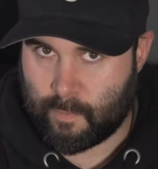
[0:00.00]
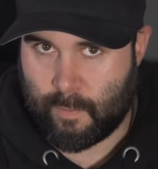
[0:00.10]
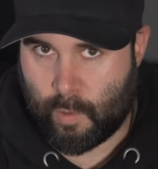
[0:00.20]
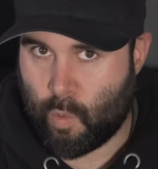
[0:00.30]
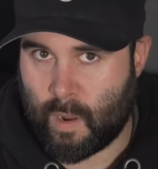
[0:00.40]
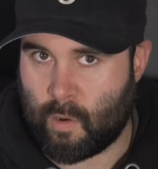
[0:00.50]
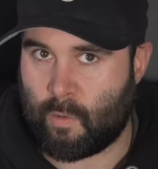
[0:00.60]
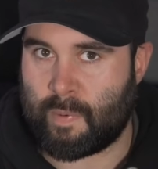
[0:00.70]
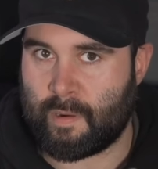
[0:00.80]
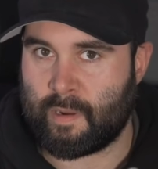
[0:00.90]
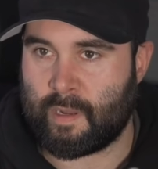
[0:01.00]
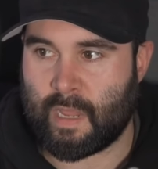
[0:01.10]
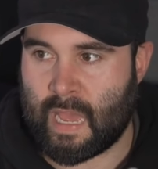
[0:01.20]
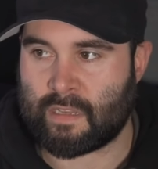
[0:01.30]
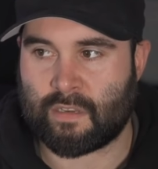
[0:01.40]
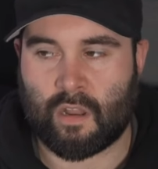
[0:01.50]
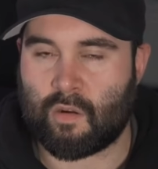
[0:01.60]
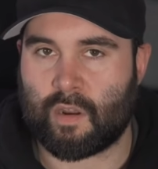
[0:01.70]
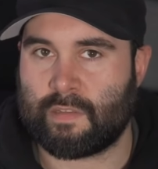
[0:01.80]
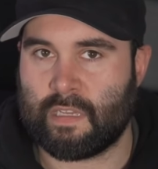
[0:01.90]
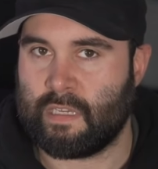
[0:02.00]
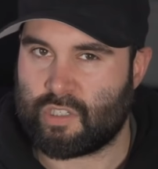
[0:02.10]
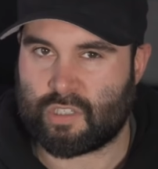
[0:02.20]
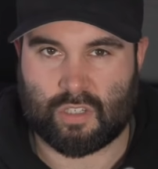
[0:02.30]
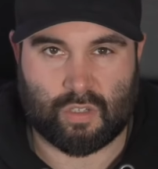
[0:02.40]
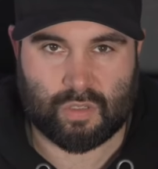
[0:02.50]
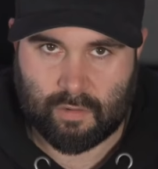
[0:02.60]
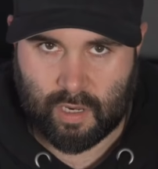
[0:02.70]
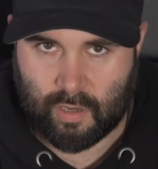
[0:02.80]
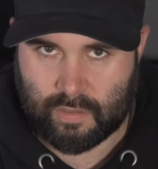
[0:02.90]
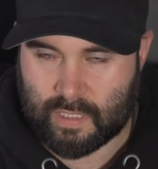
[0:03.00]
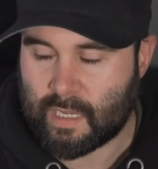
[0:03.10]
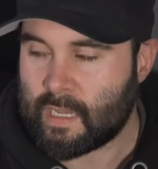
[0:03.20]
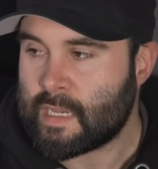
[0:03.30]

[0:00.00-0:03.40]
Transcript: quite a long period had an RFD just to do Cerakoting.